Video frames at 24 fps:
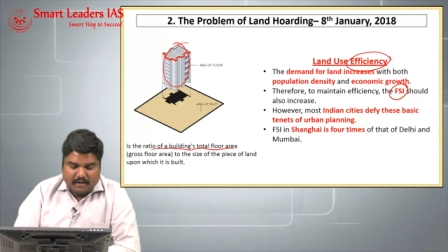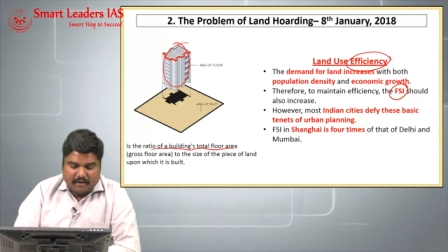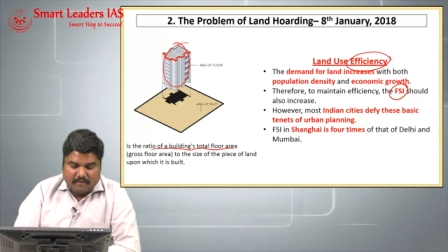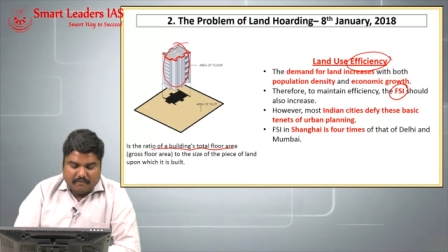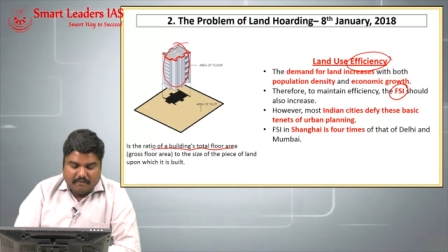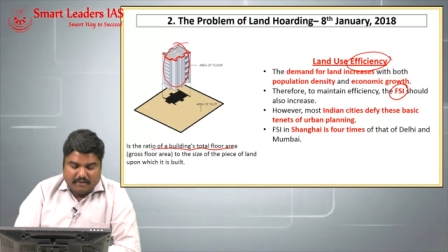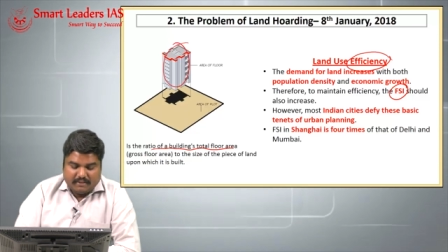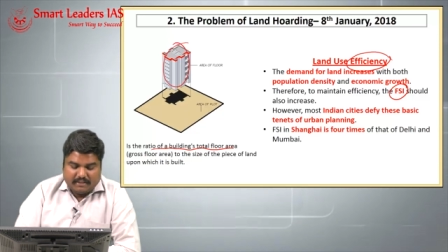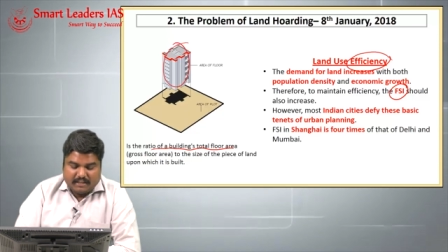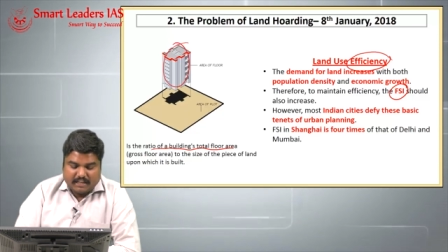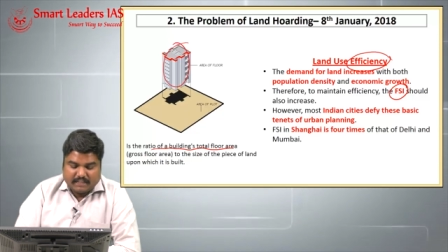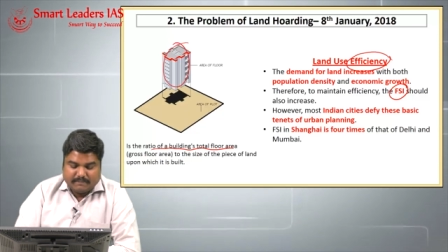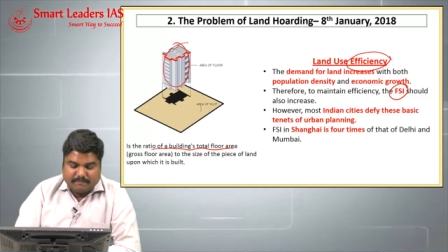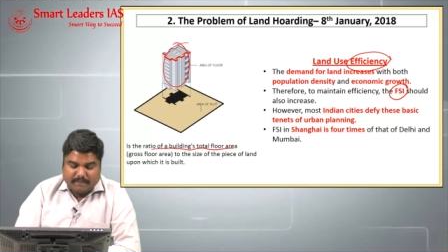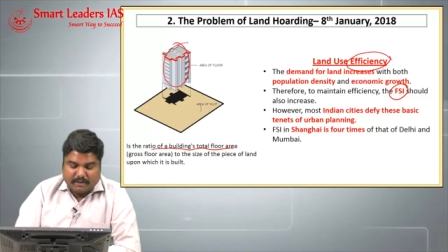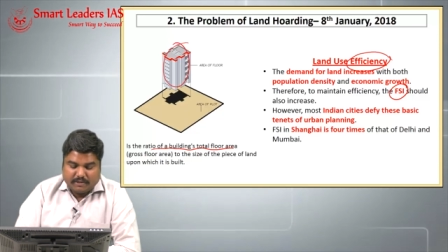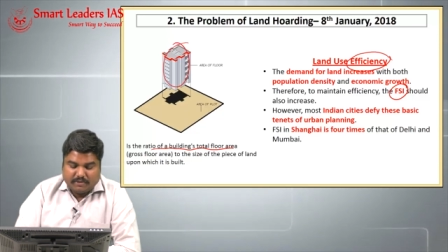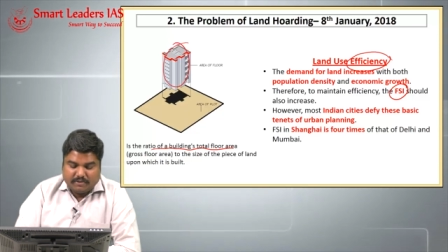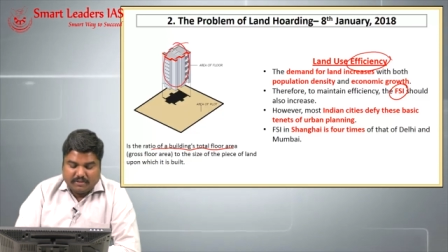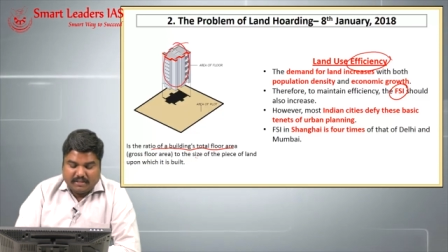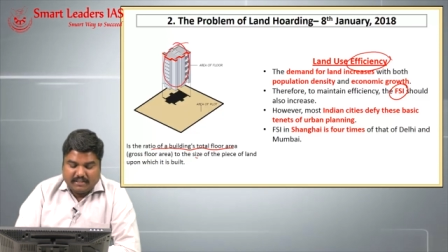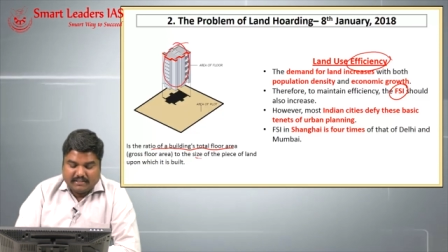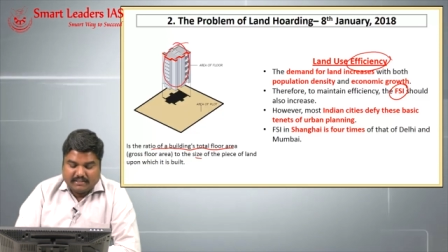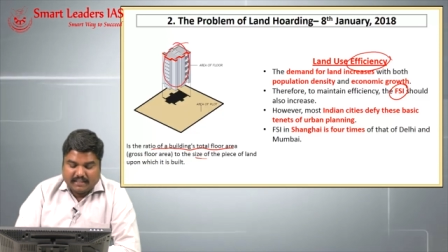with respect
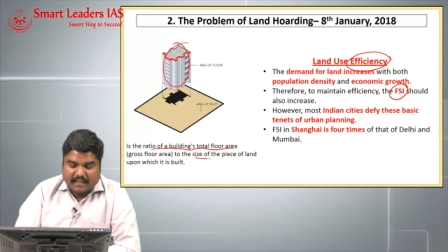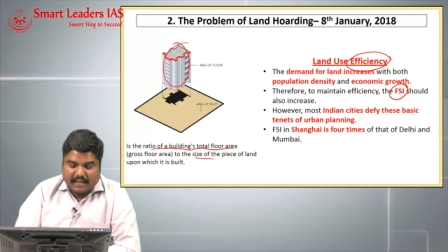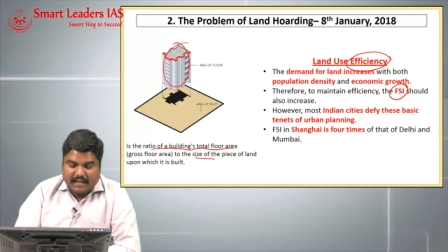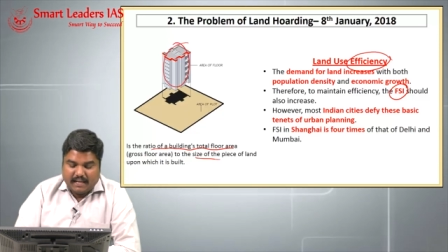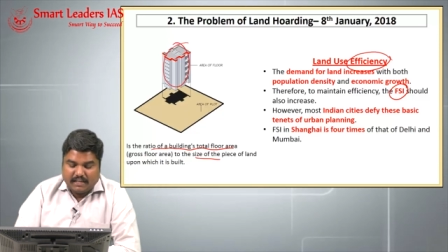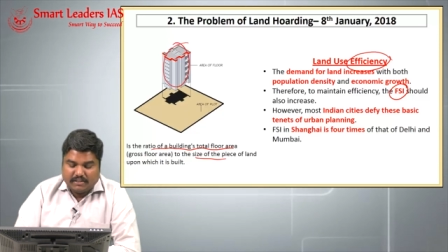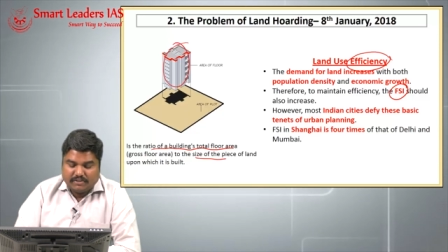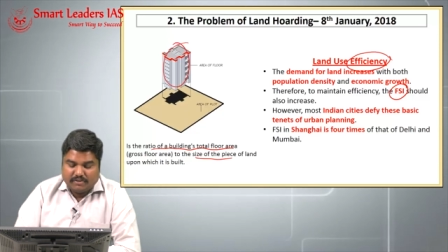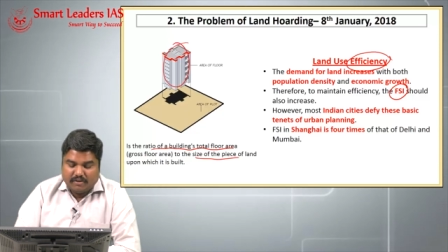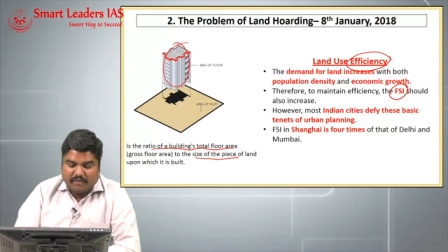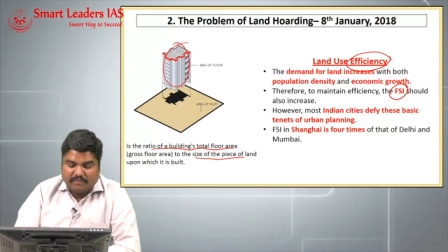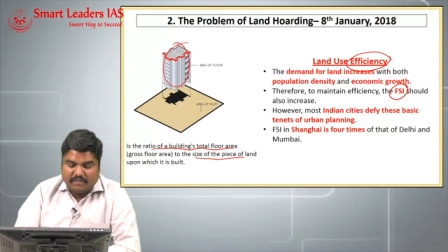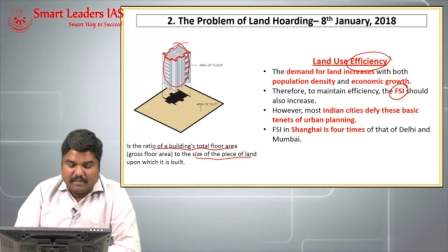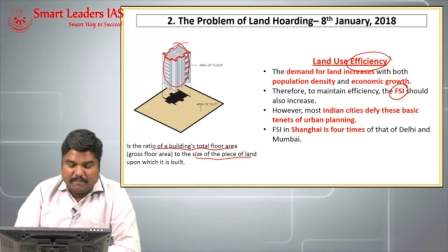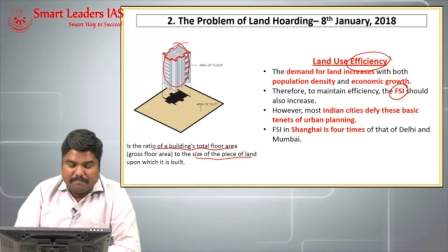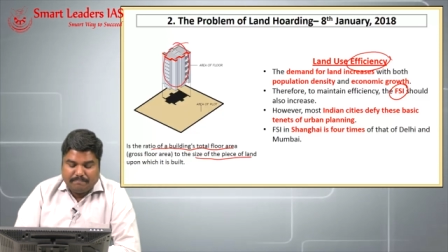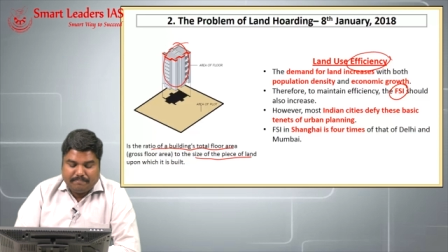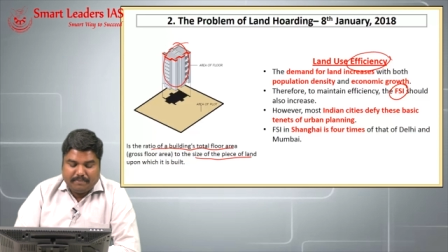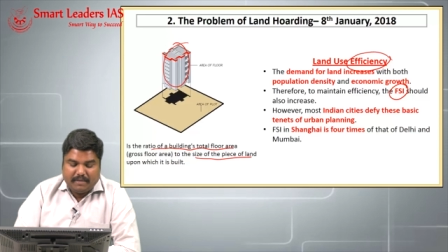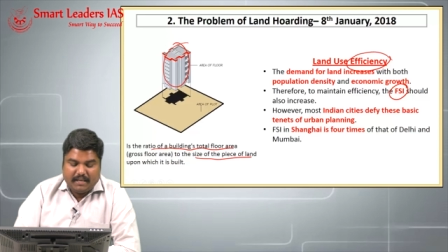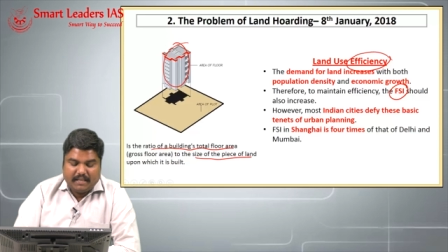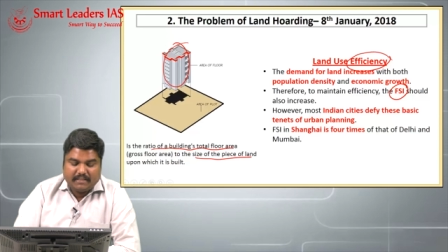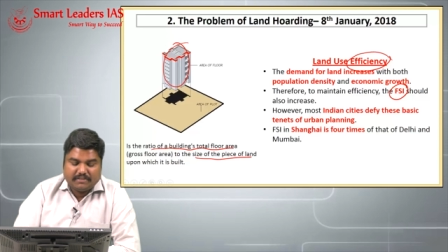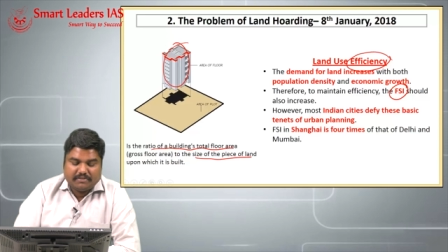to the size of the
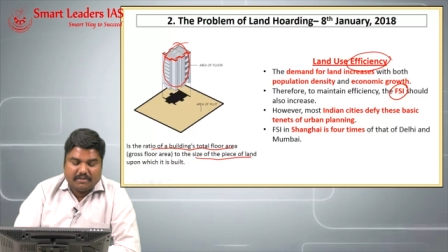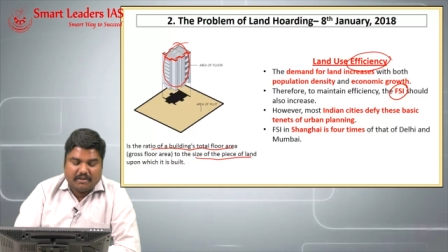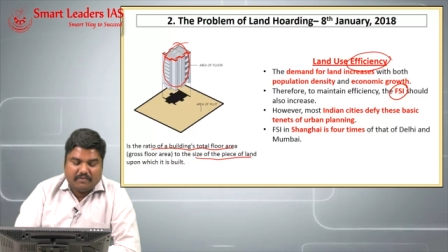piece